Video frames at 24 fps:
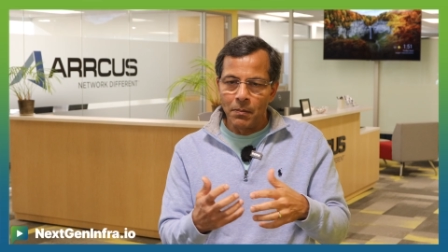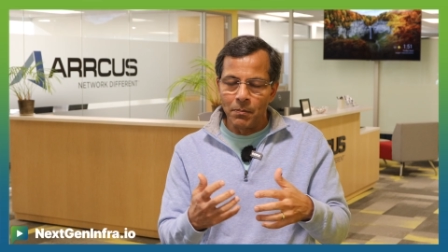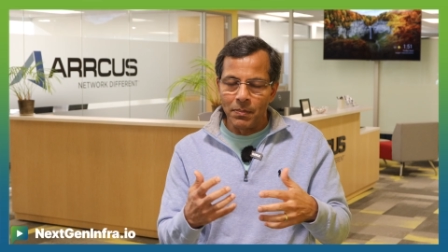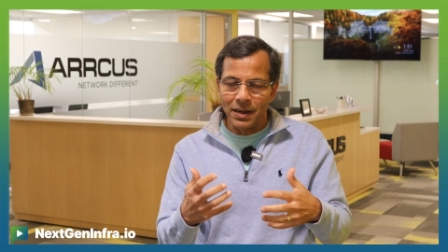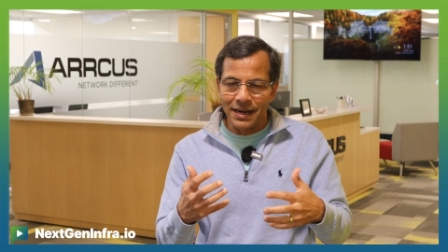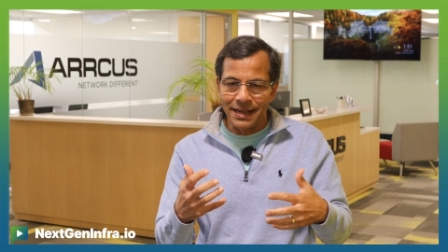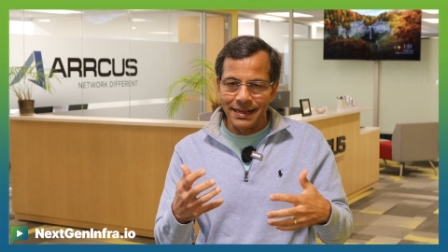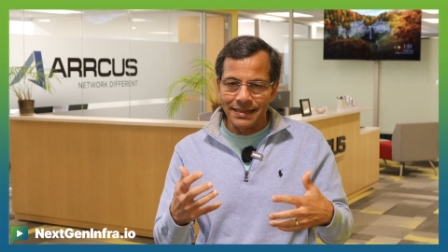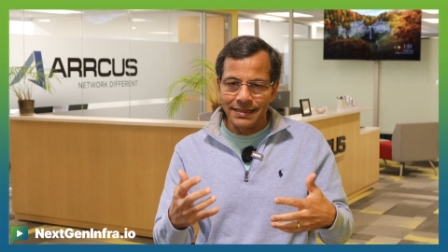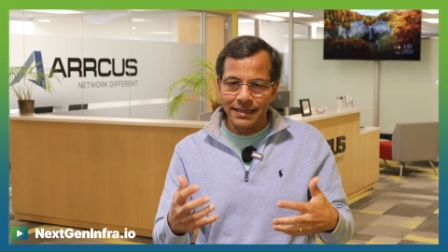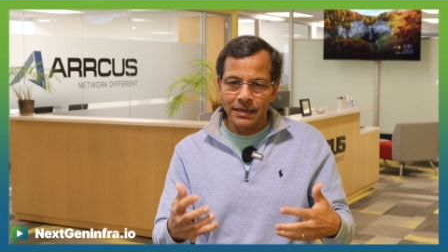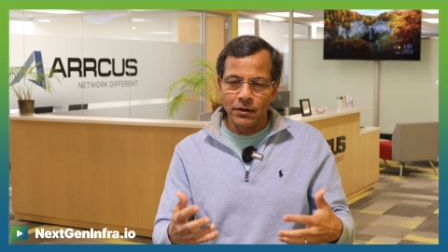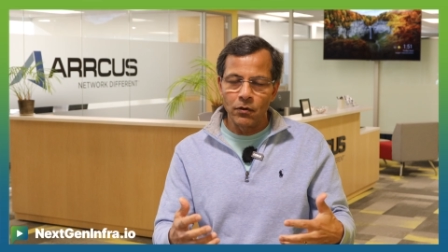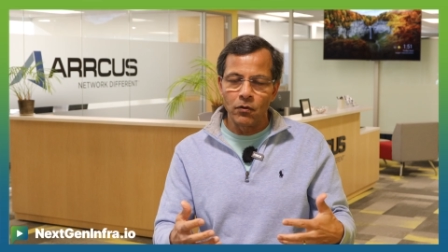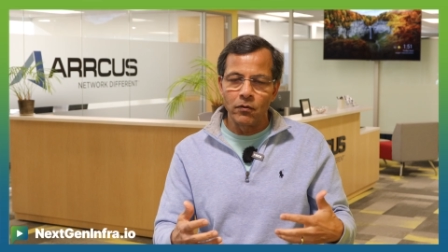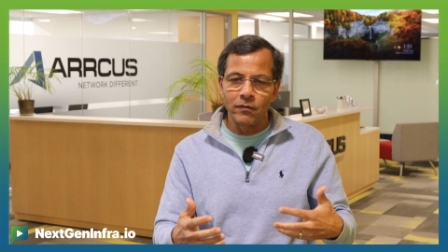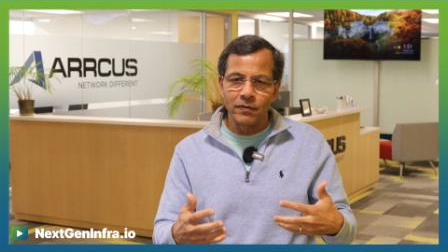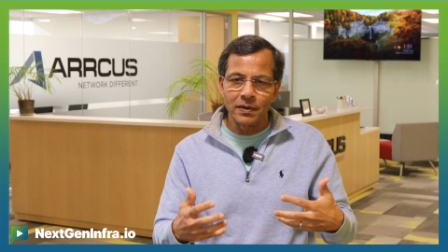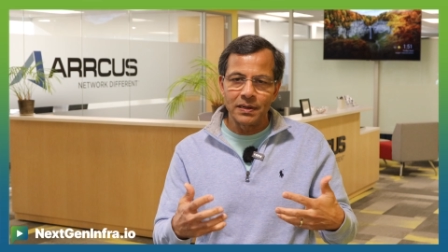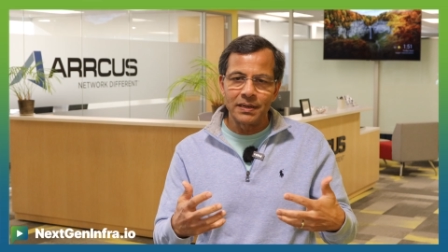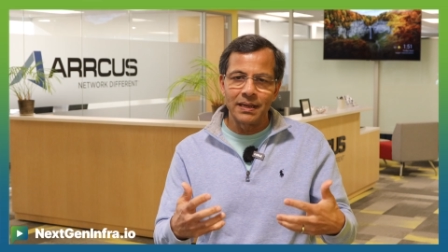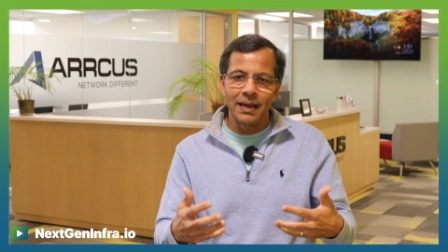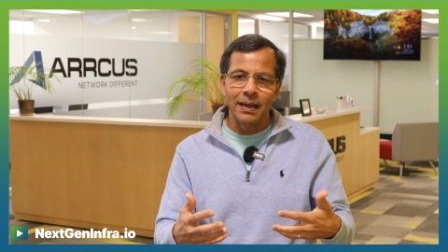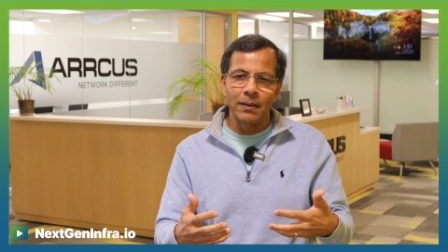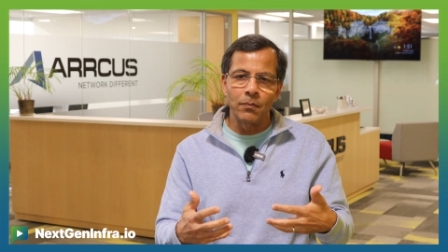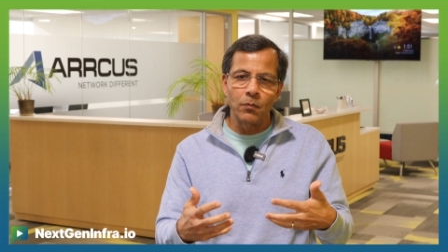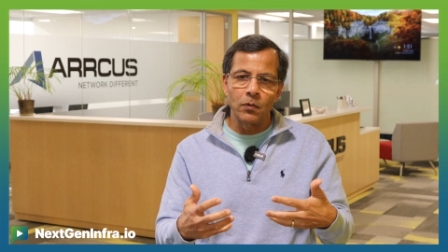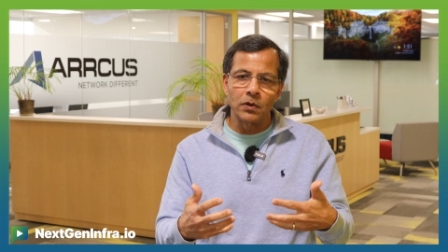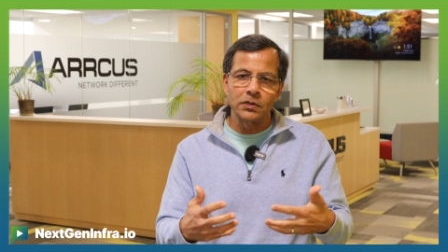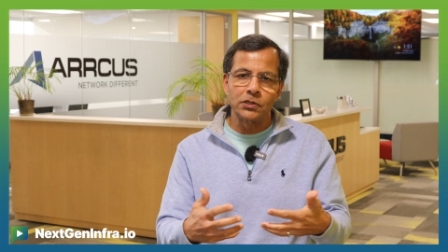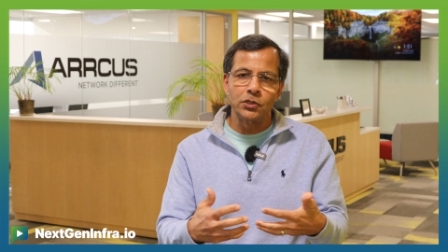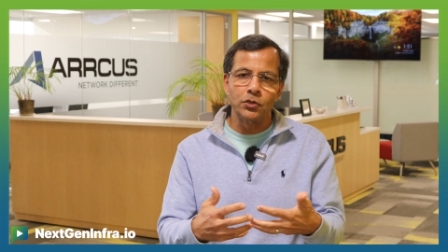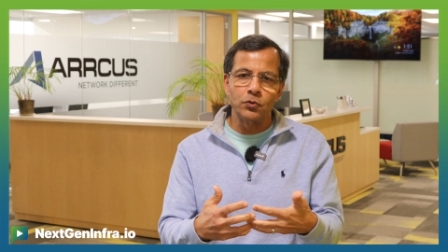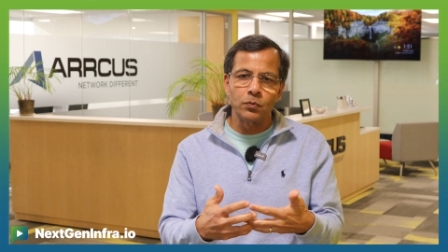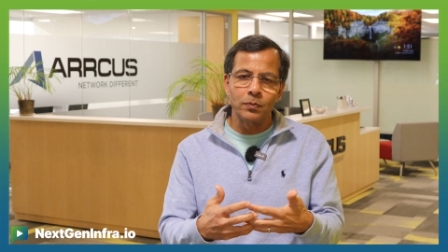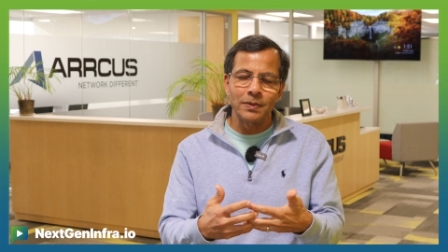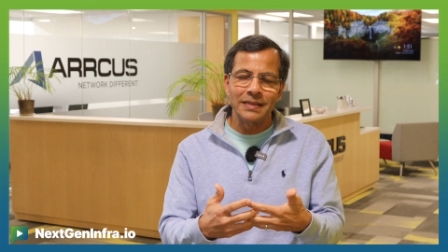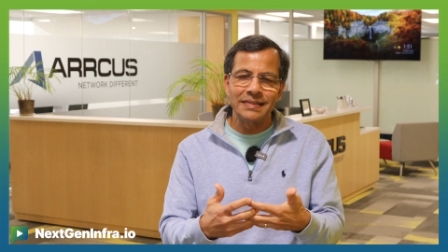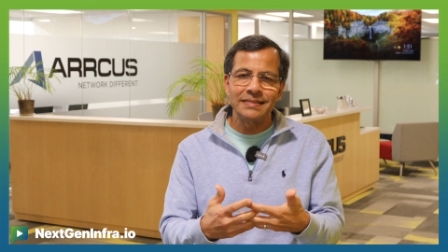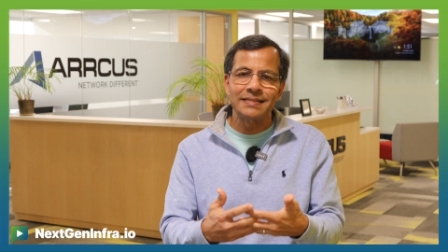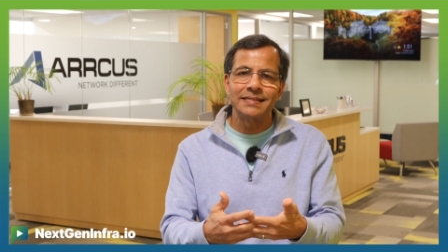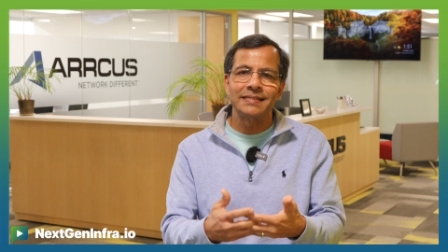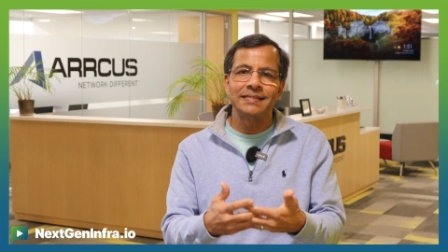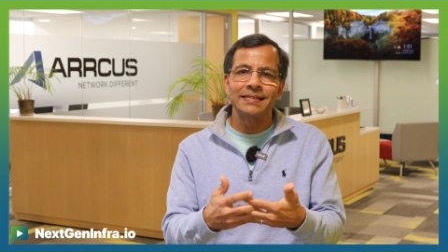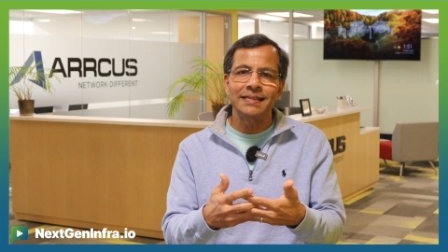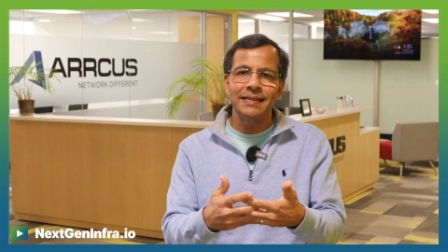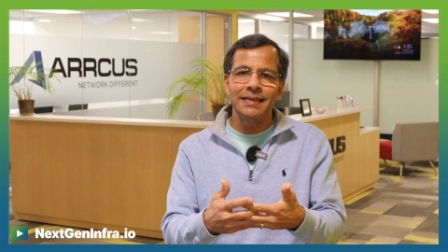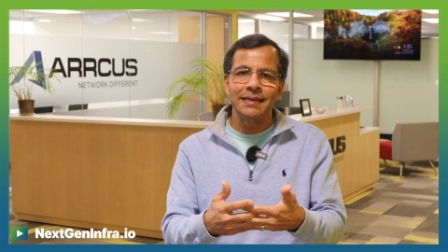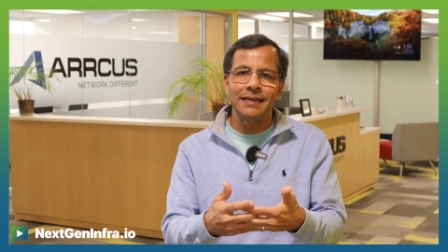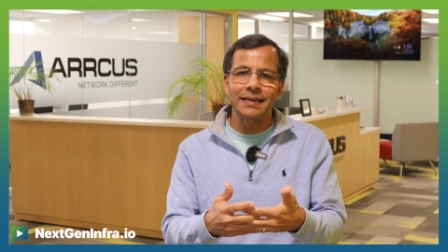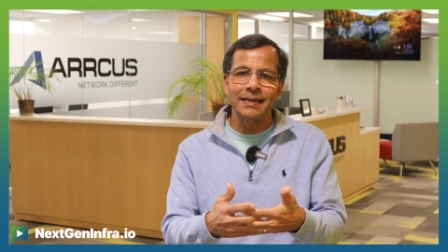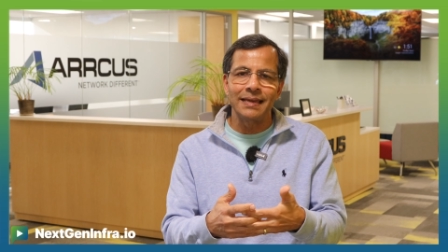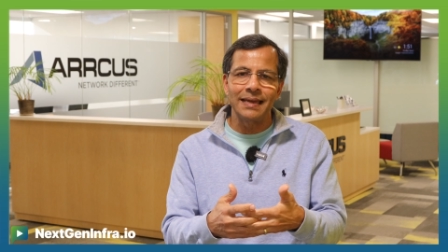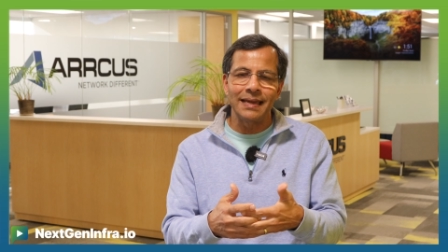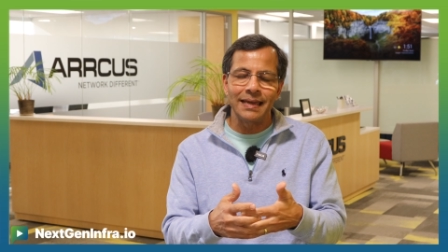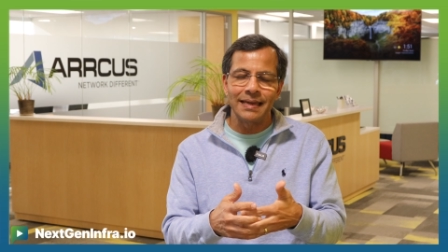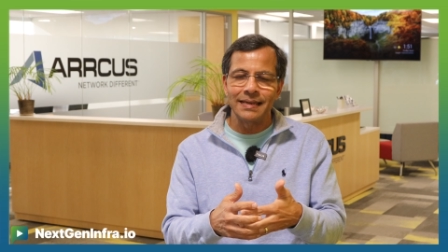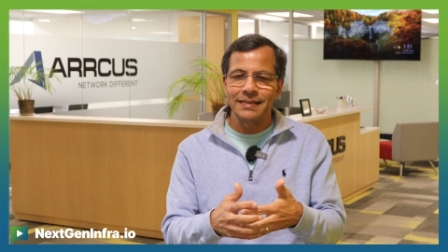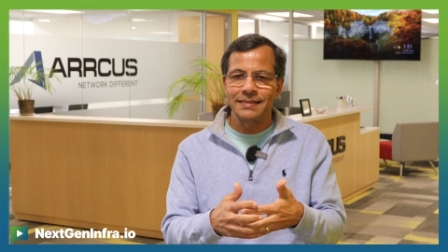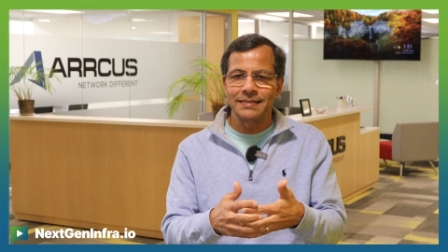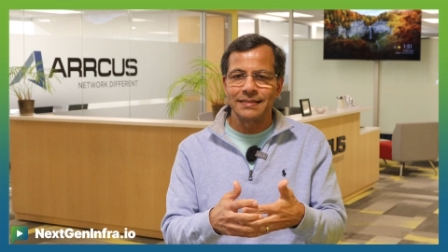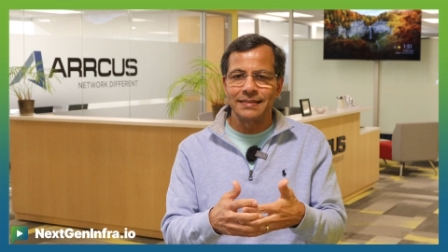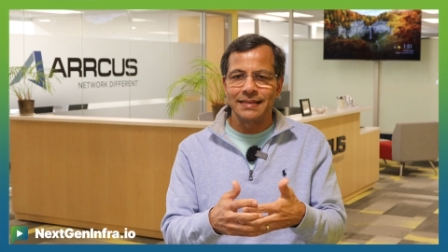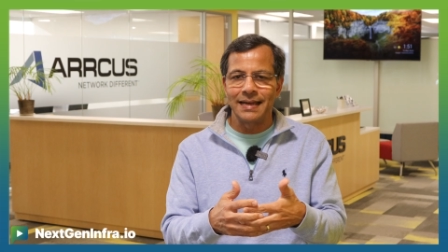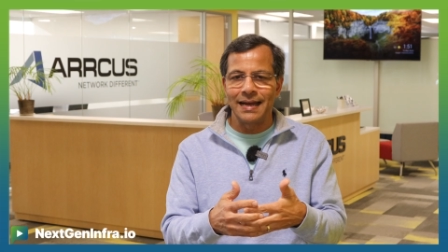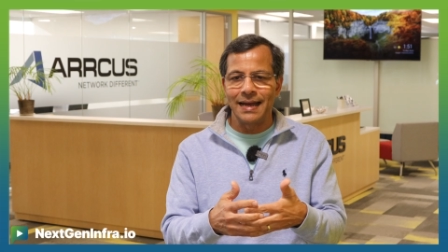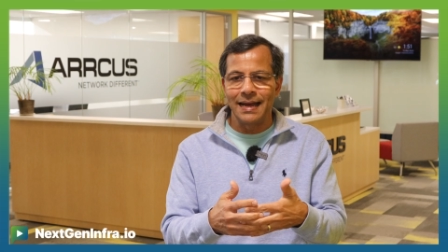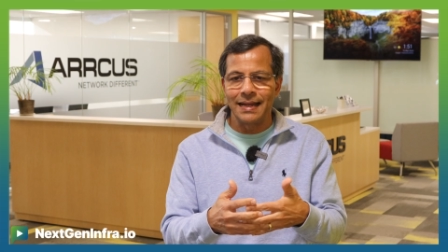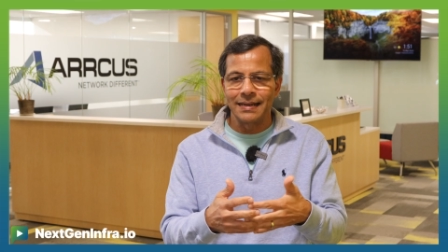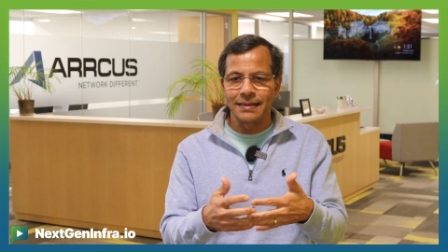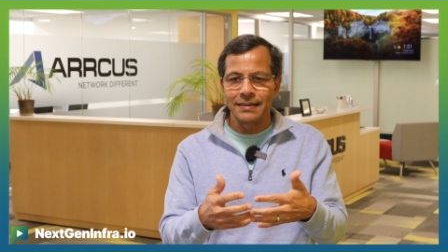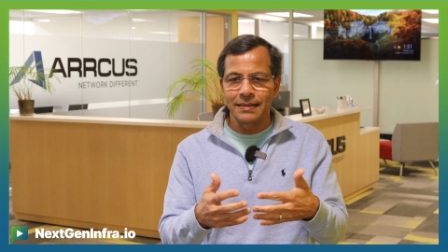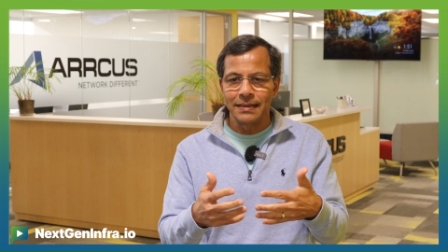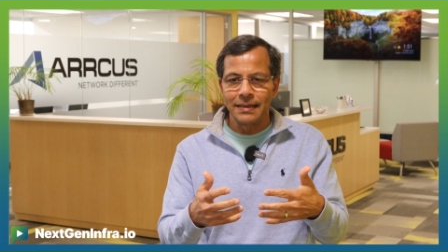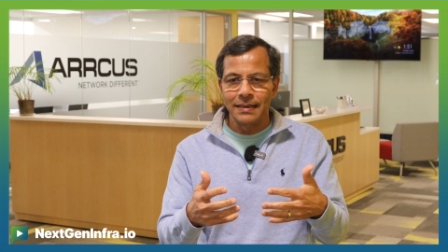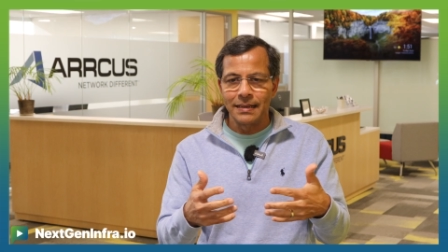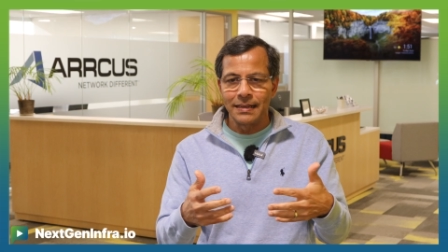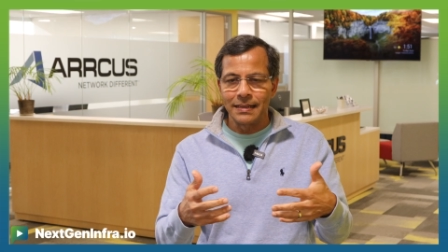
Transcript: But I think over time, what you will see is that